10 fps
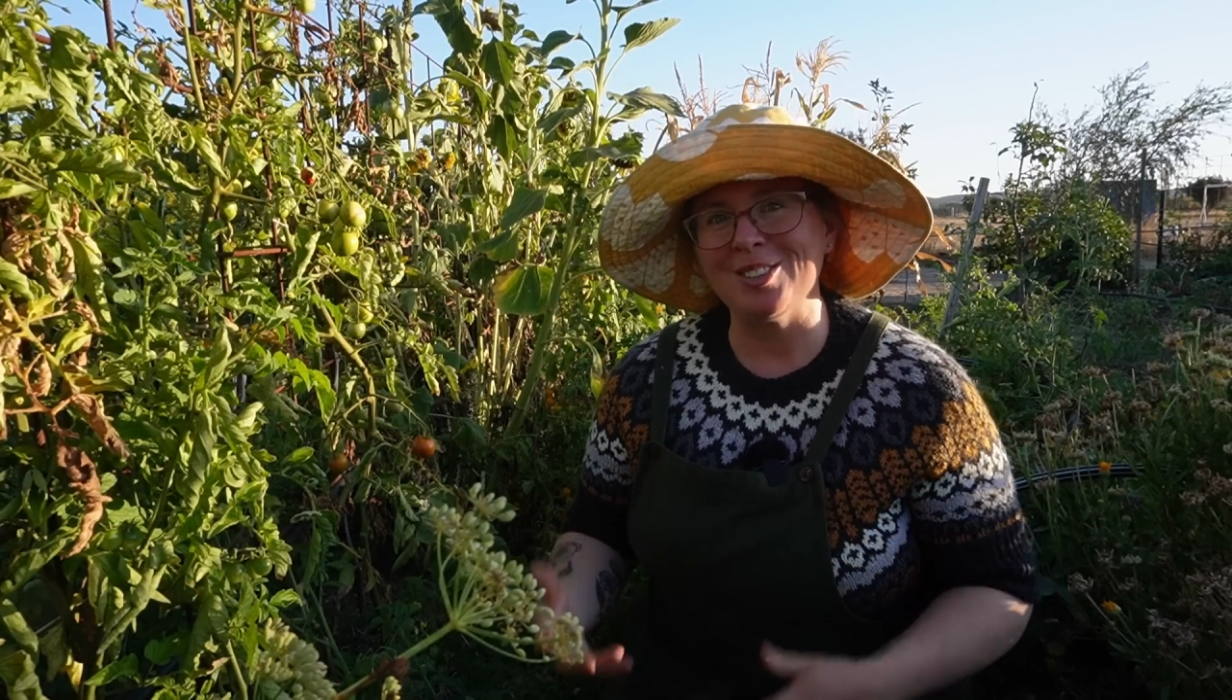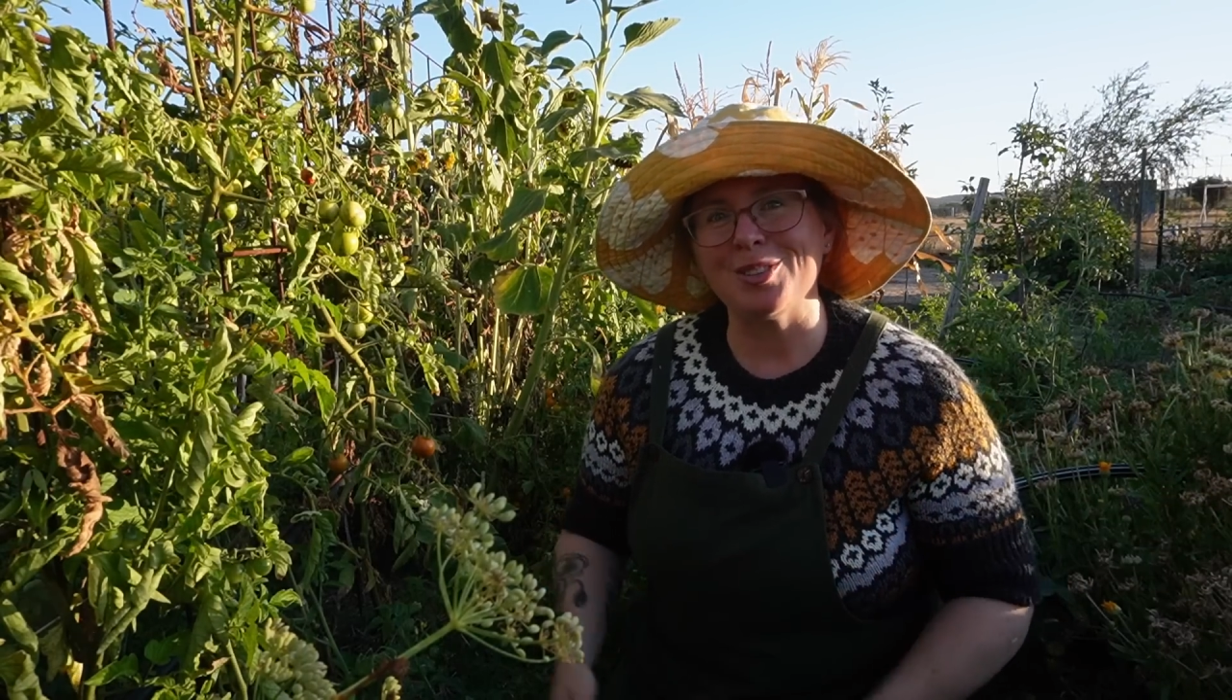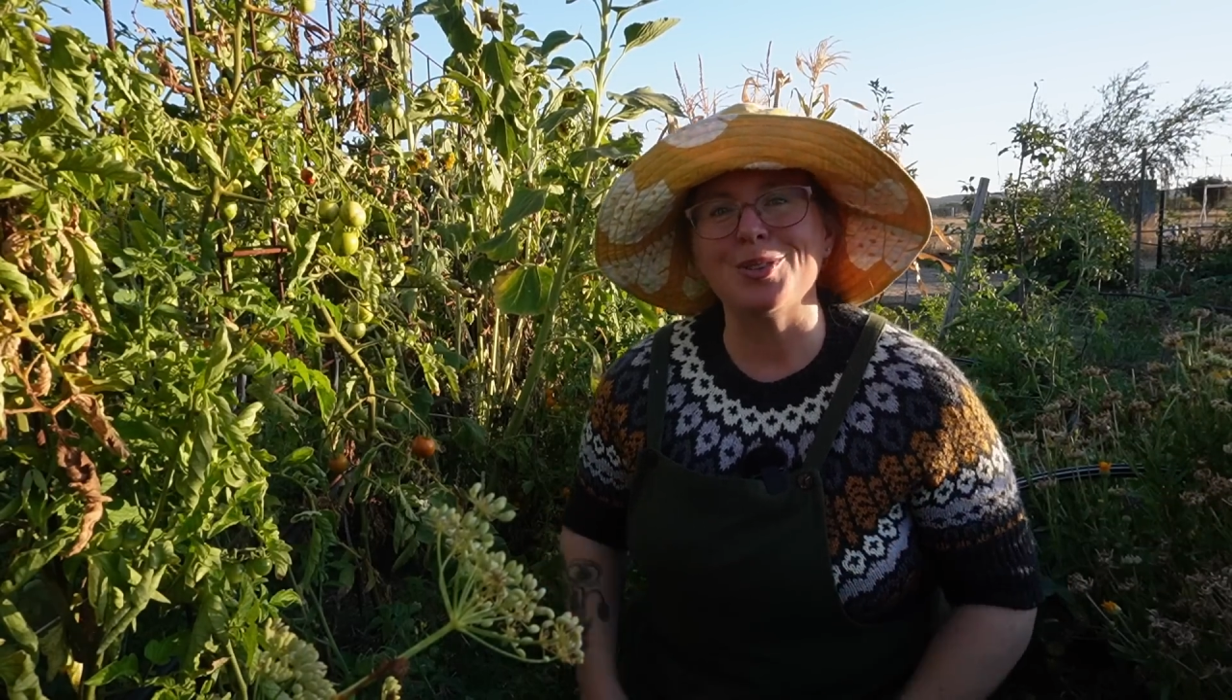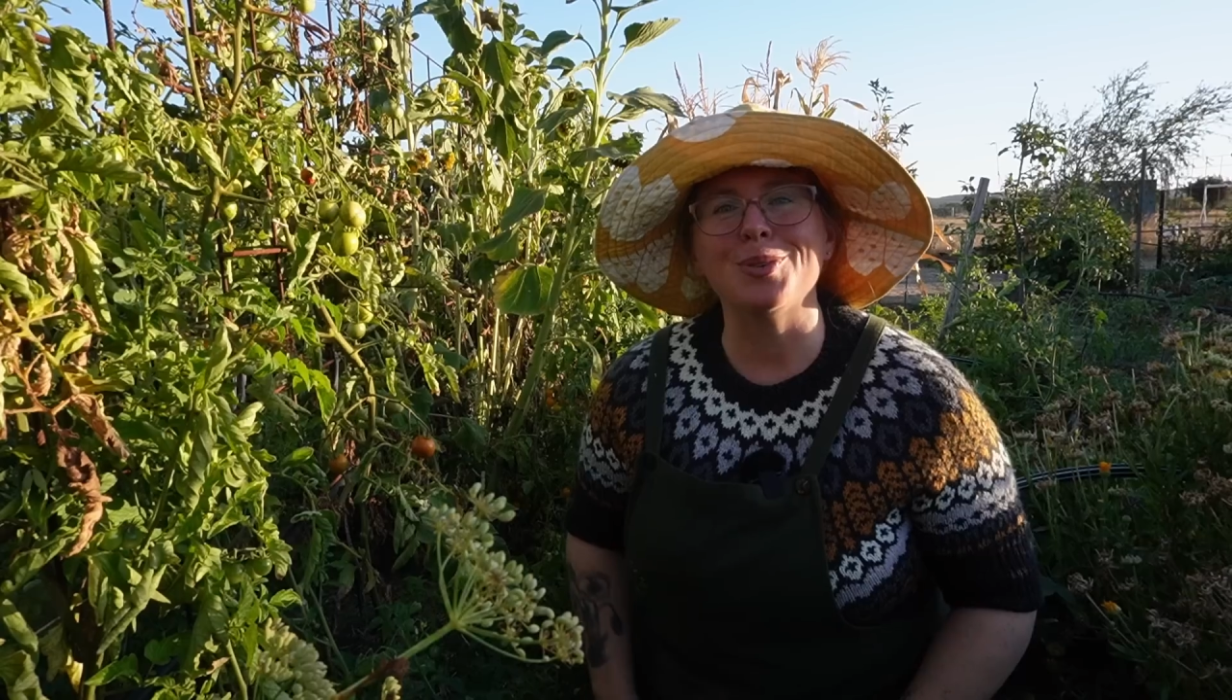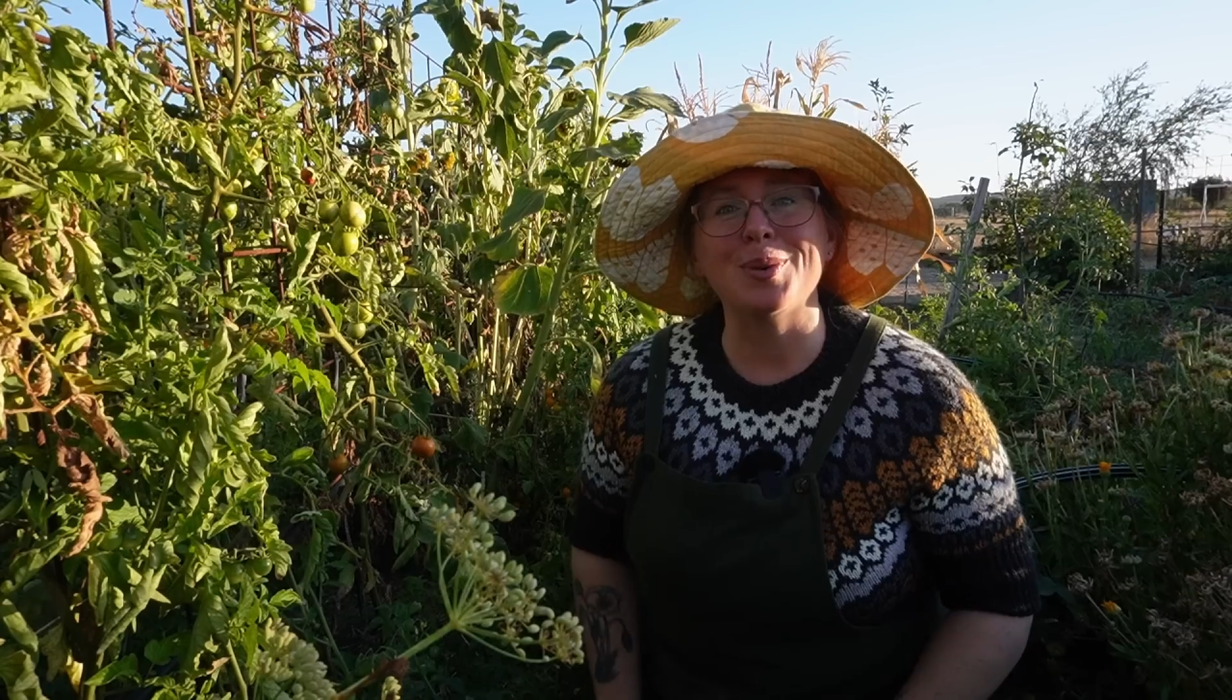
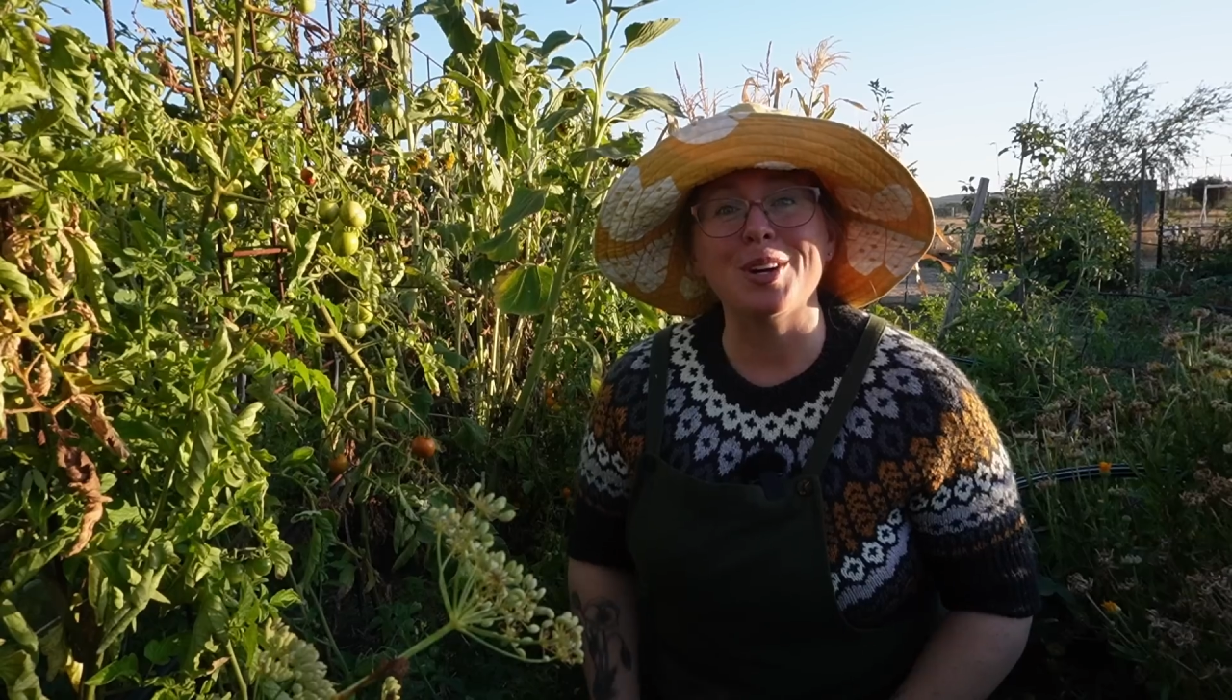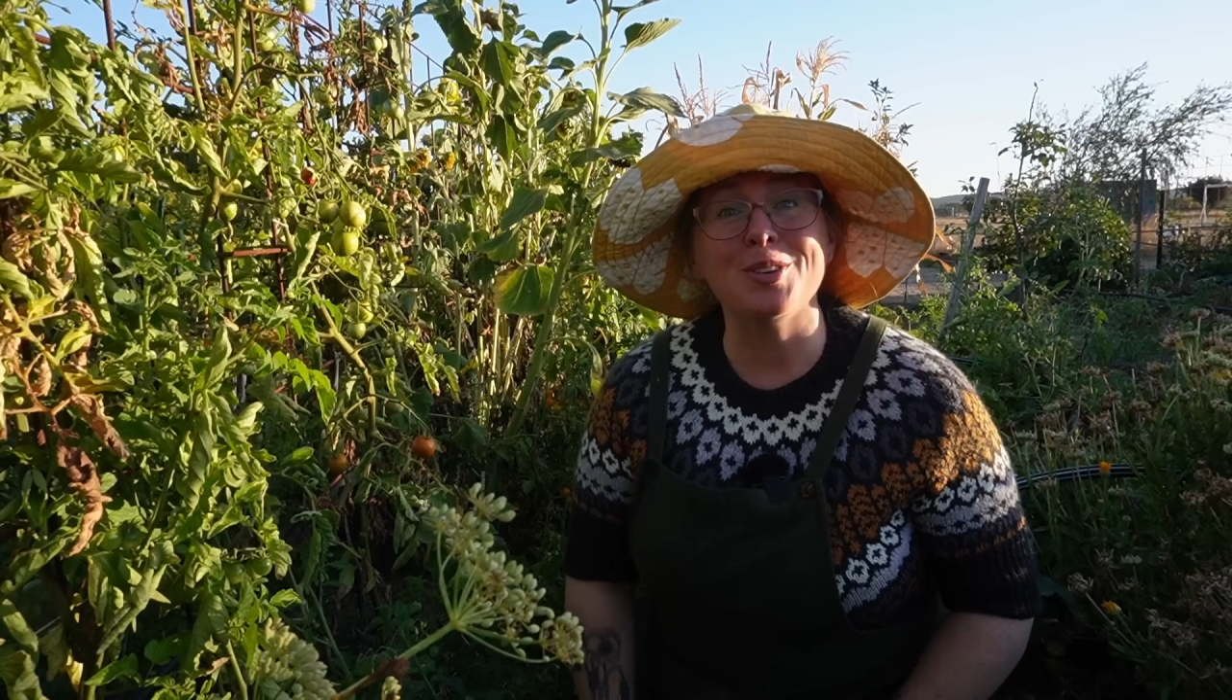to a